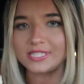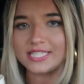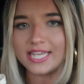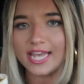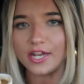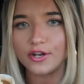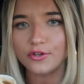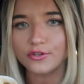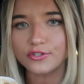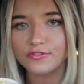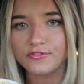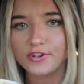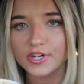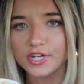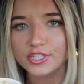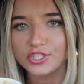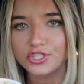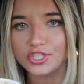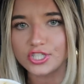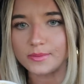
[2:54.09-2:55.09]
potatoes
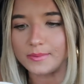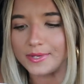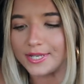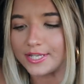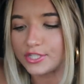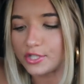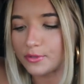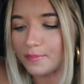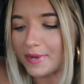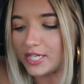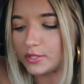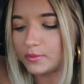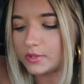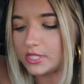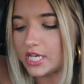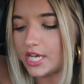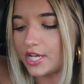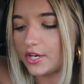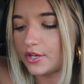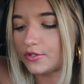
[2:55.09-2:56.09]
first just because their mashed
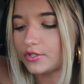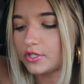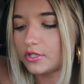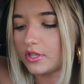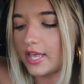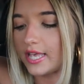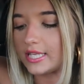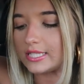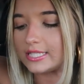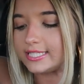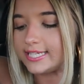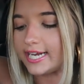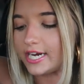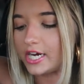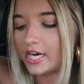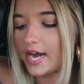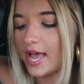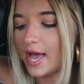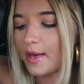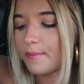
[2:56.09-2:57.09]
potatoes are like
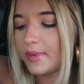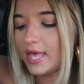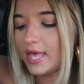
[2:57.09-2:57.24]
staring at